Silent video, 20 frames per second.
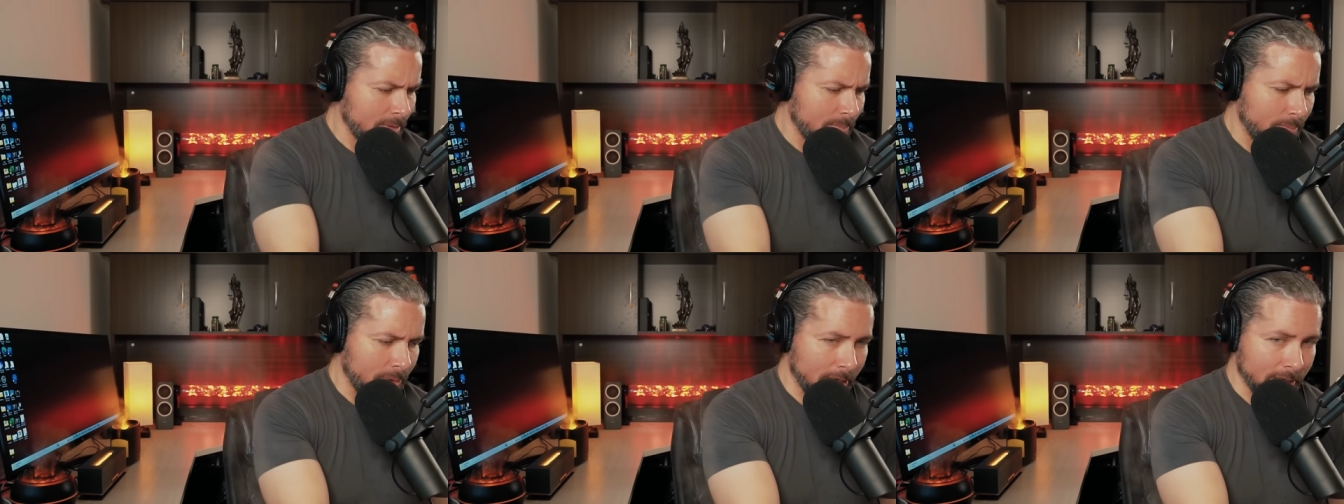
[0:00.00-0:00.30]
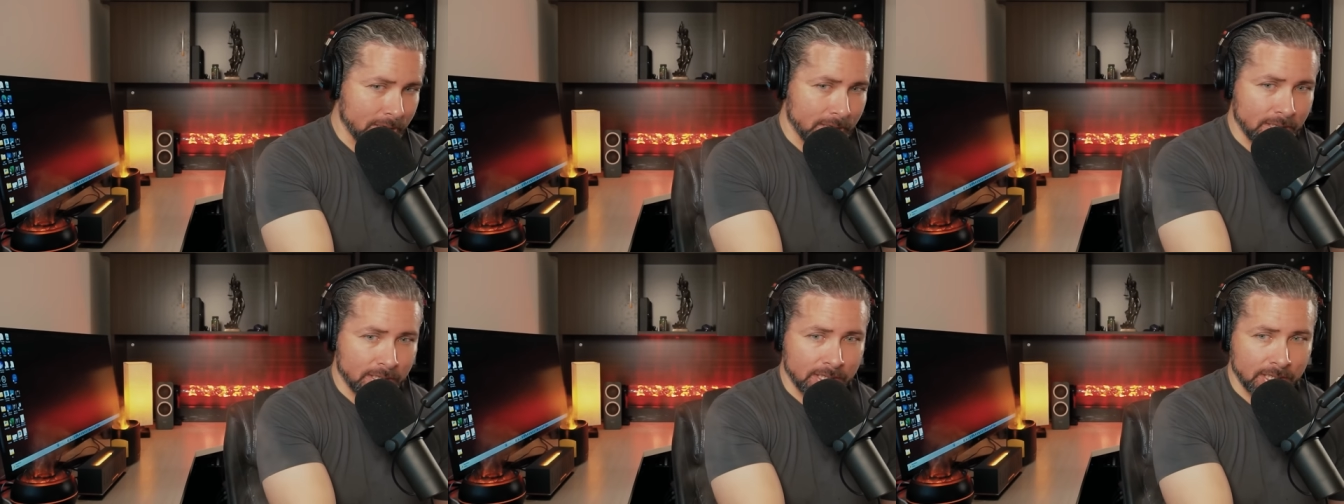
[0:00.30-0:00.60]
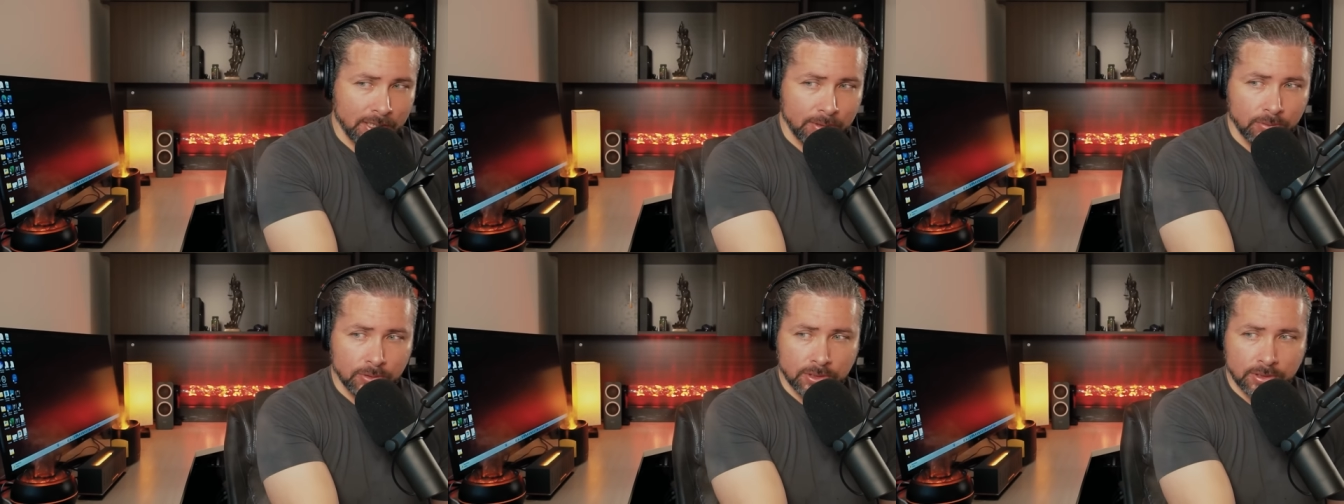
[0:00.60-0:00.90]
but
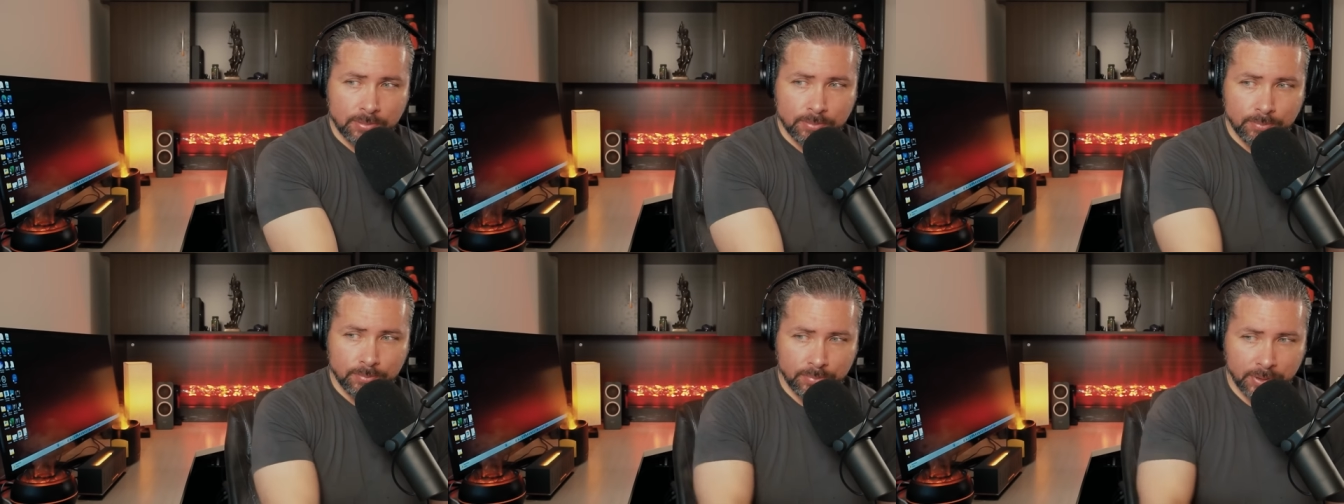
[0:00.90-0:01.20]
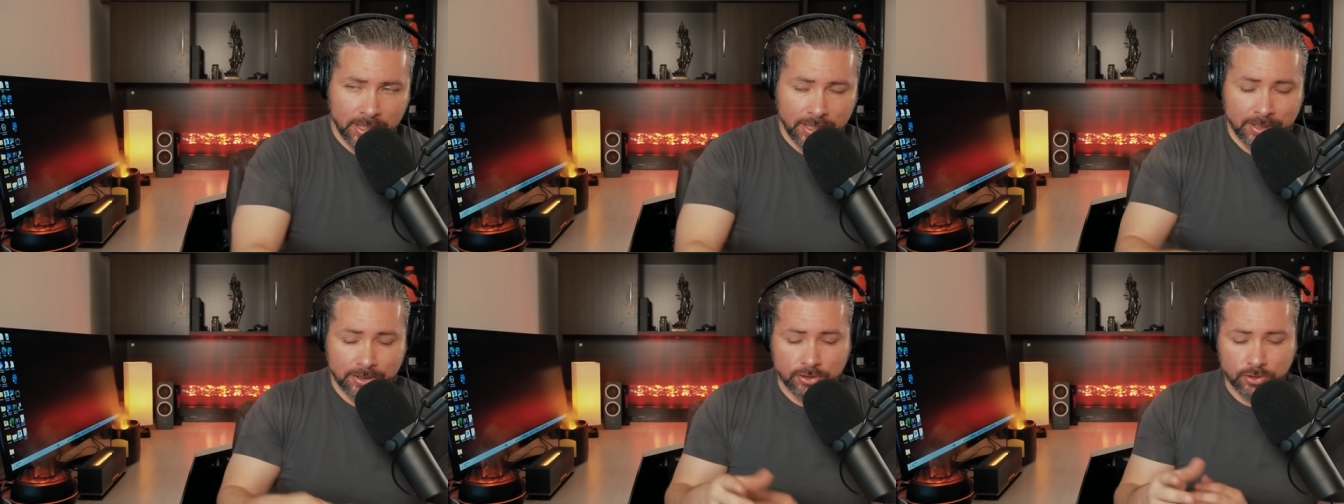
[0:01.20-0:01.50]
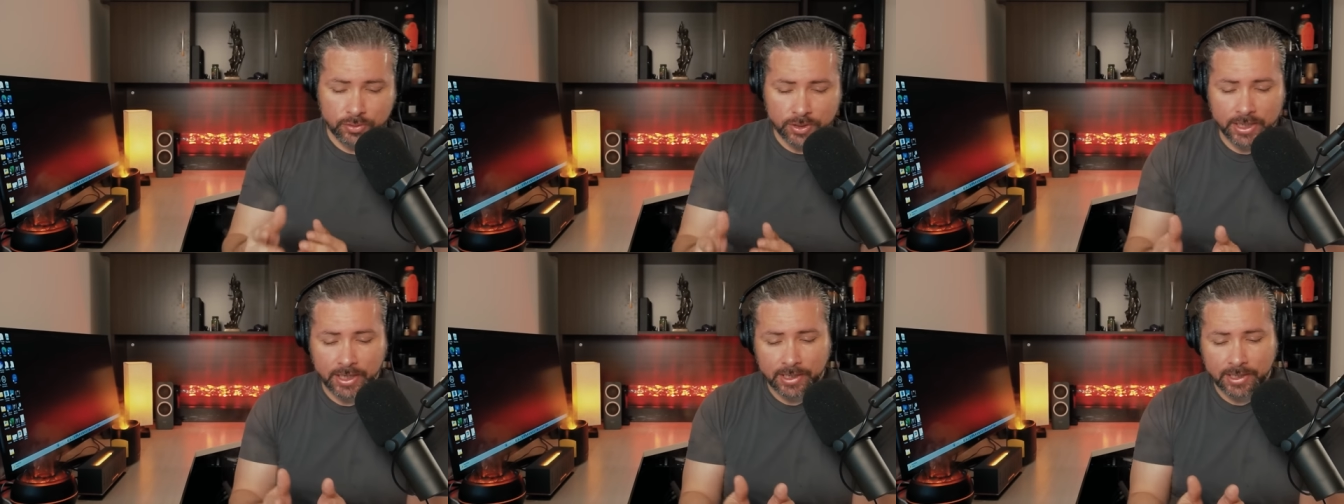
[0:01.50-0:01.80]
she was being
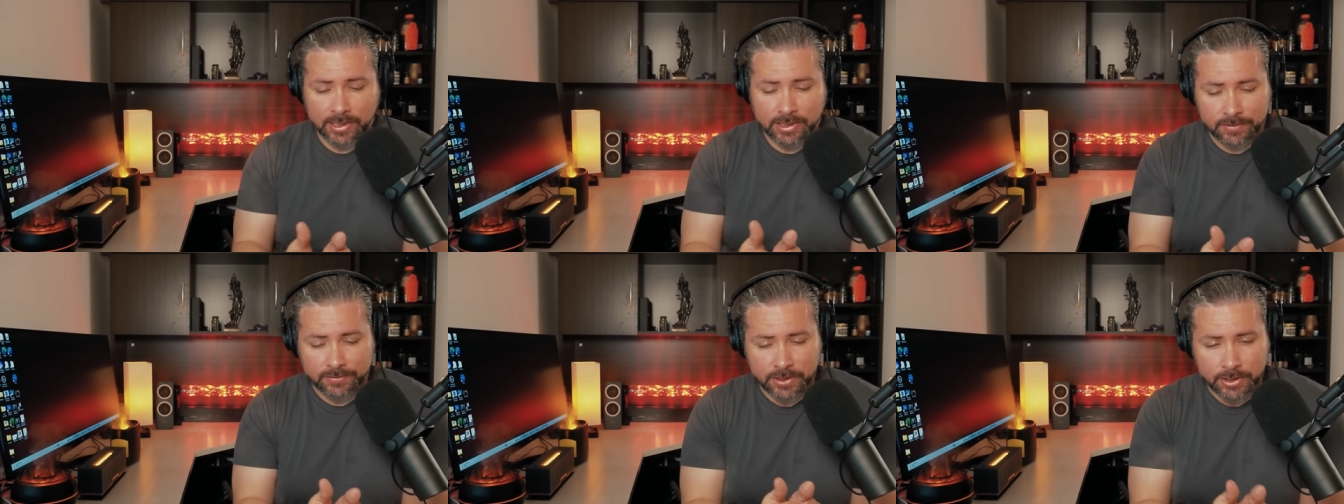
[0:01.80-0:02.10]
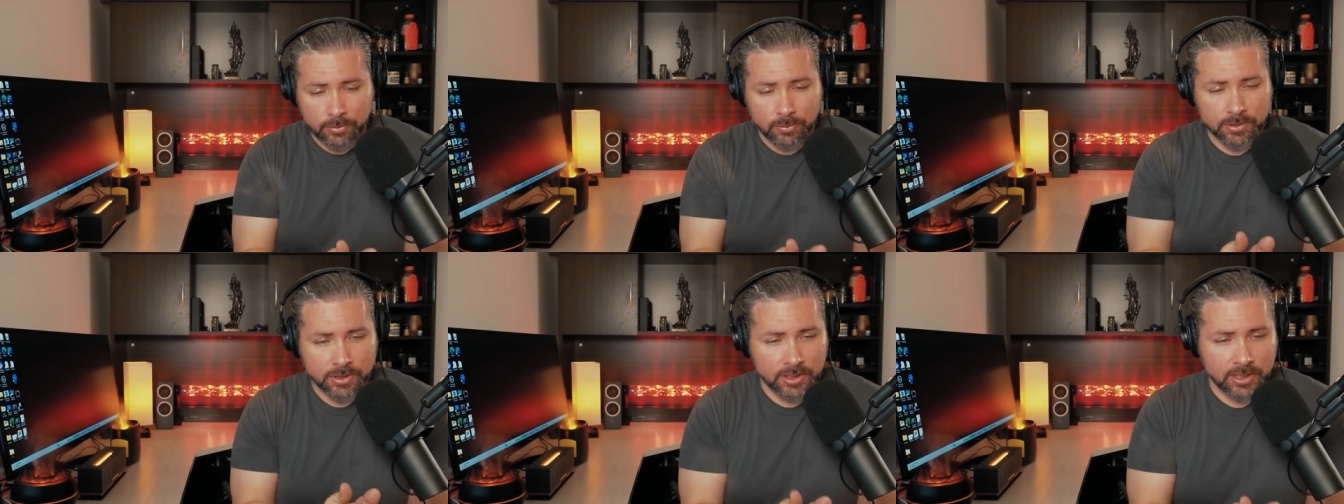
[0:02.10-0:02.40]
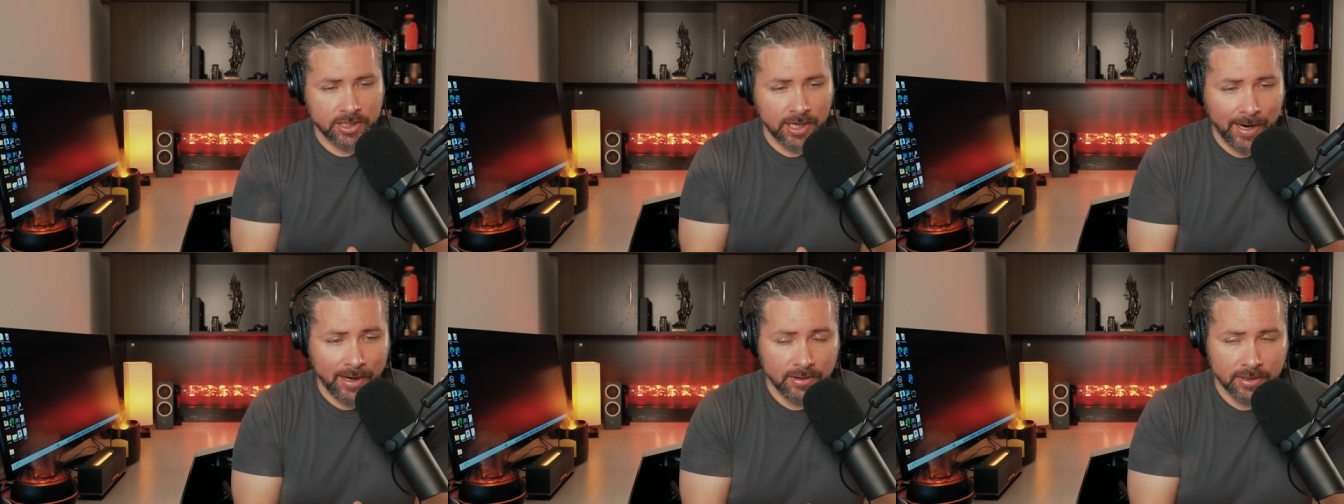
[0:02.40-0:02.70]
treated as if she was a
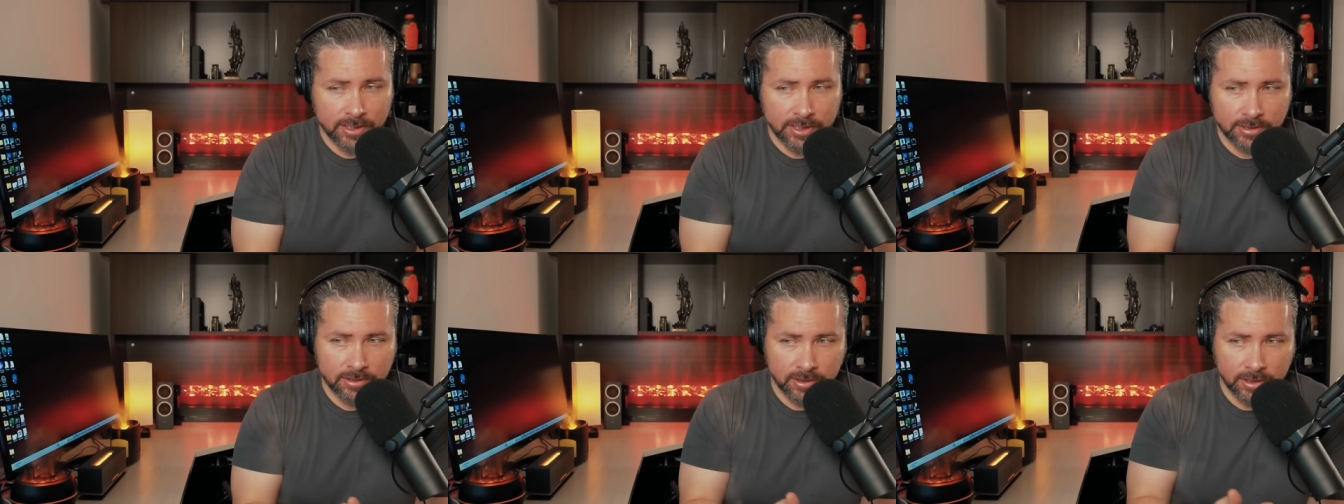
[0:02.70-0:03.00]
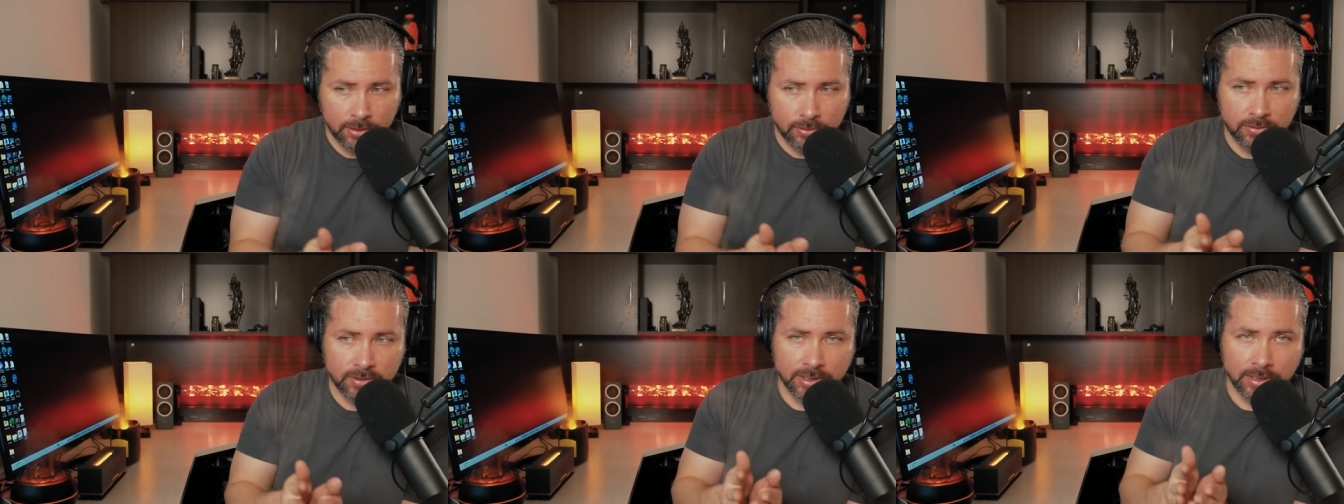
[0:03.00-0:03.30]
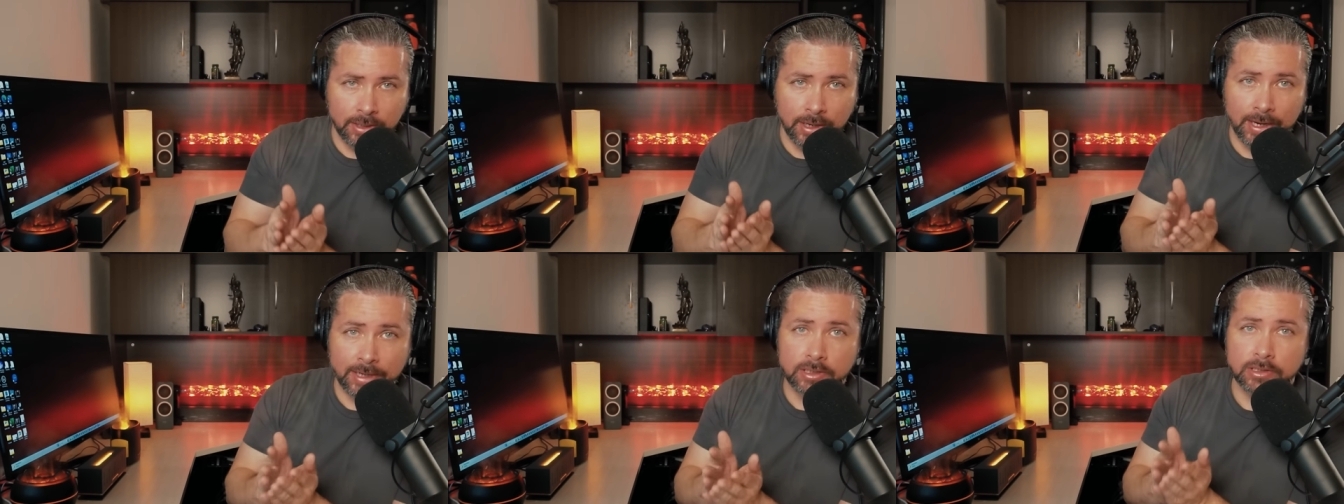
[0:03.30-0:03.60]
child, and she's literally
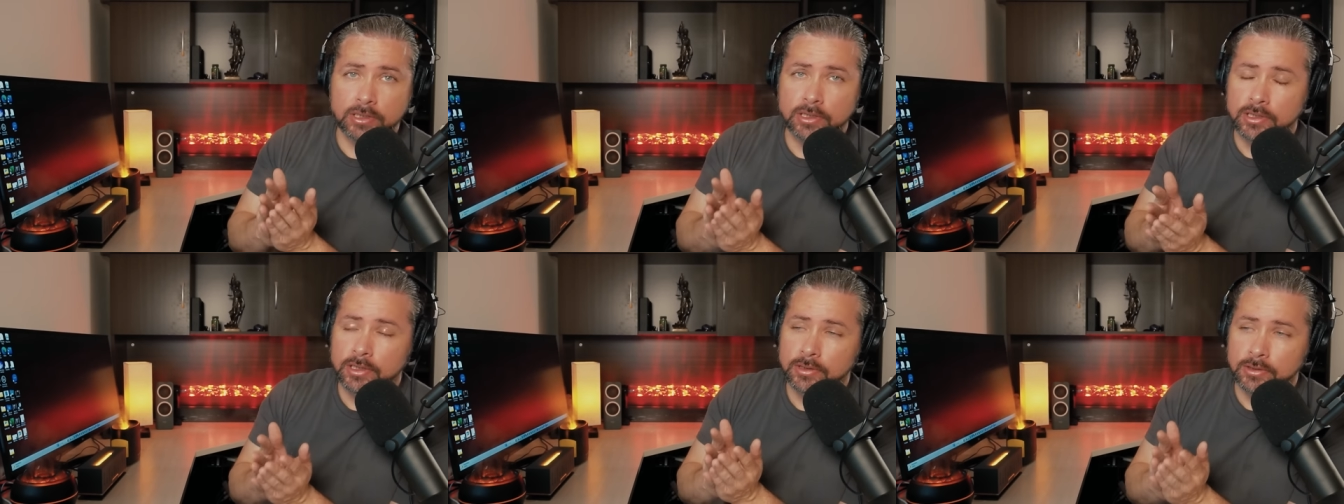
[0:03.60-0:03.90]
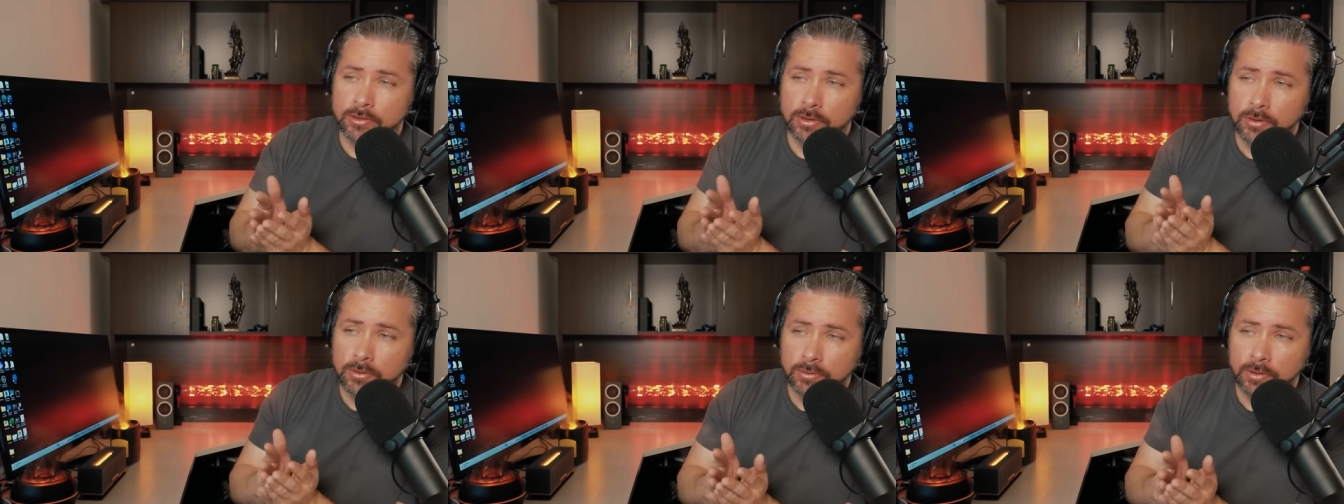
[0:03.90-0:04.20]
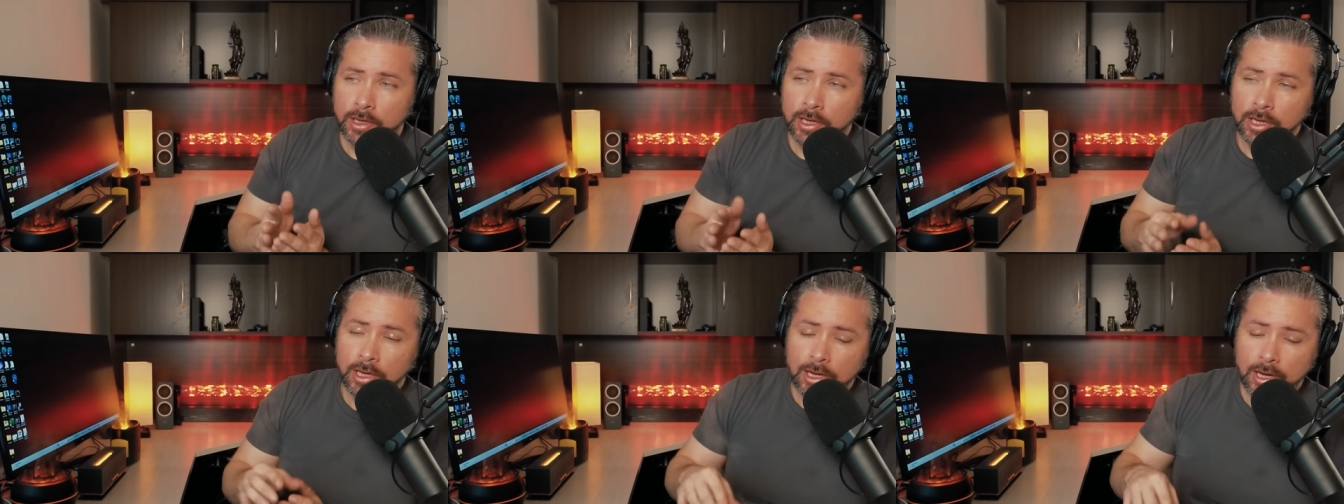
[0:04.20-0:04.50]
19 years old.